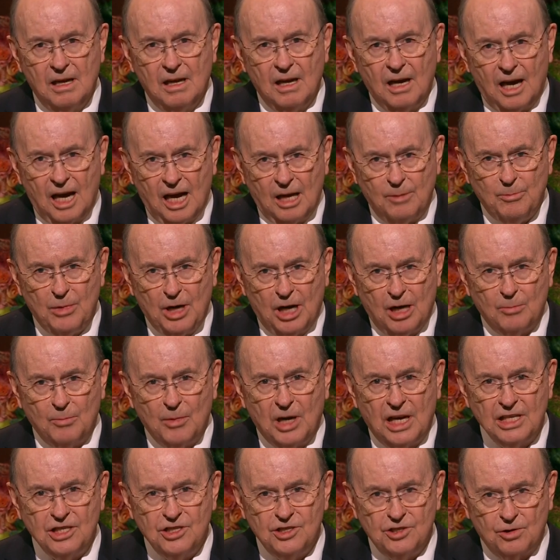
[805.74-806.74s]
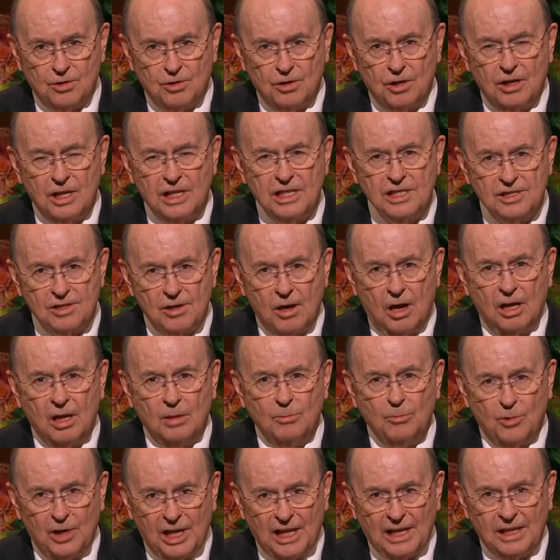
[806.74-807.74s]
I bear my sure and
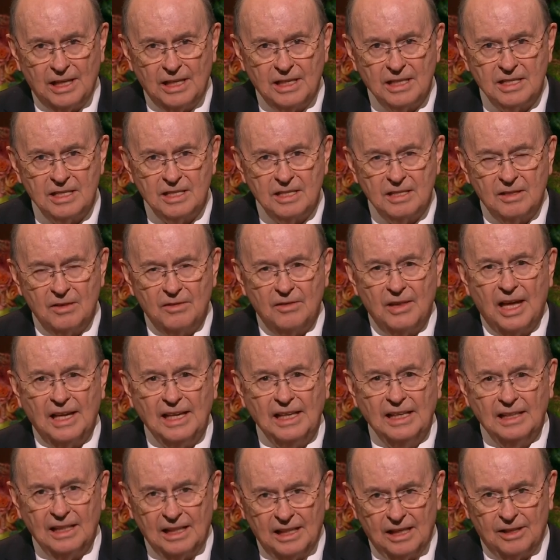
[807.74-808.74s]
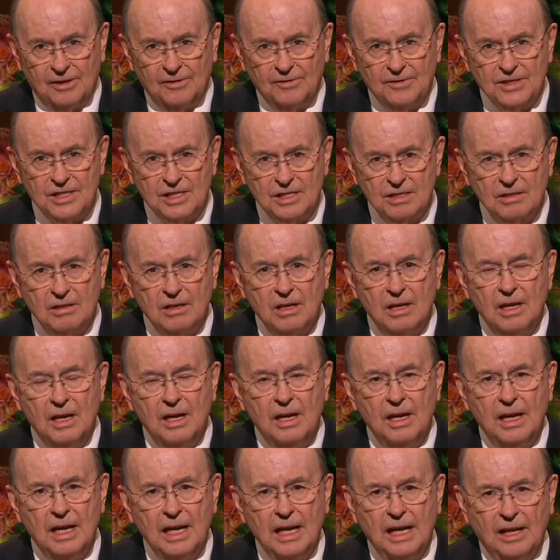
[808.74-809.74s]
solemn witness that he lives.
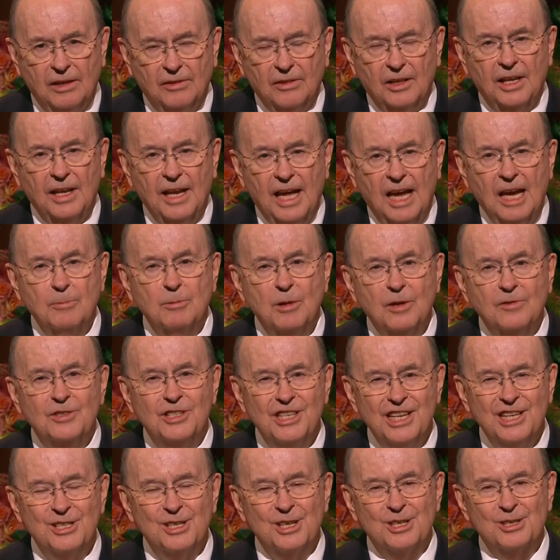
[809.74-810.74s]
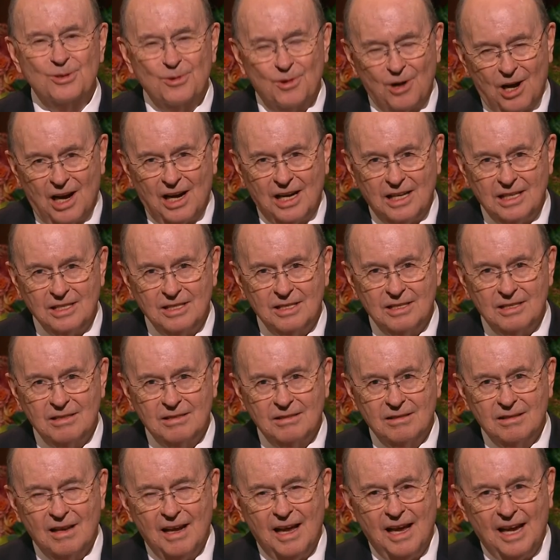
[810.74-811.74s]
In the name of Jesus Christ,
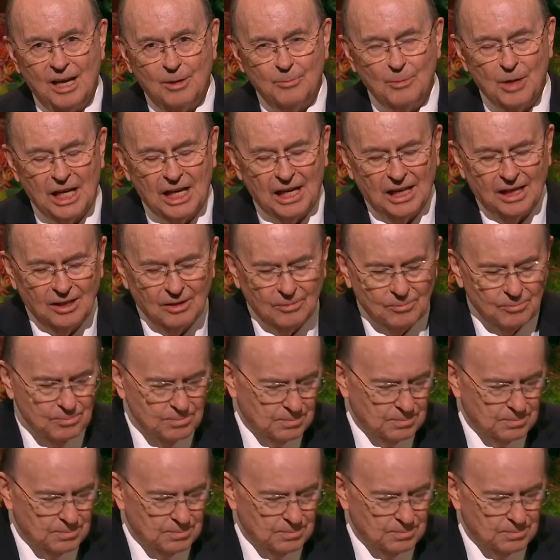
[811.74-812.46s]
amen.